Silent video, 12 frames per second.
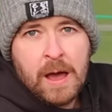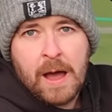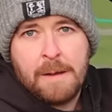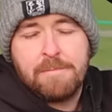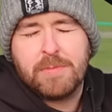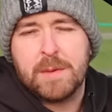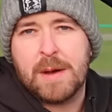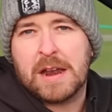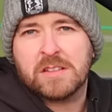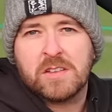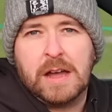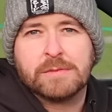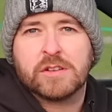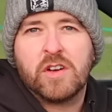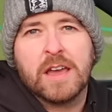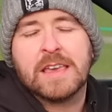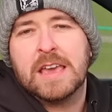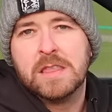The amount of times I
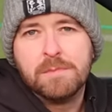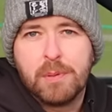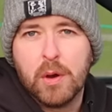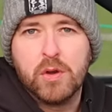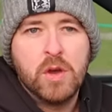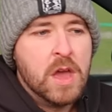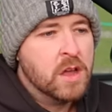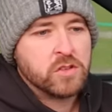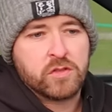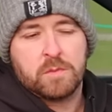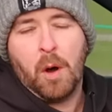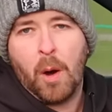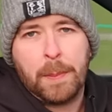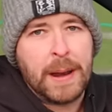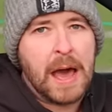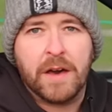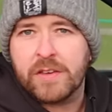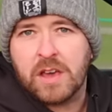try and get in the boot, just from hopping
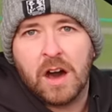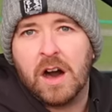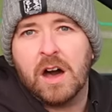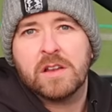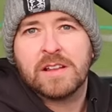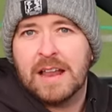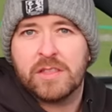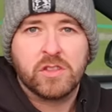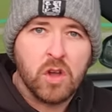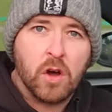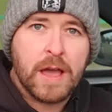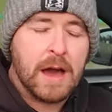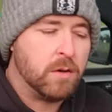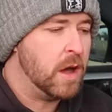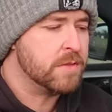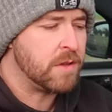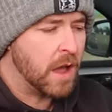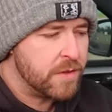out of the car to let the dog out,
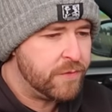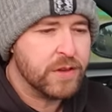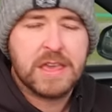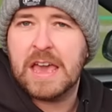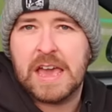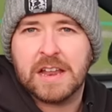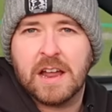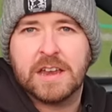I forget.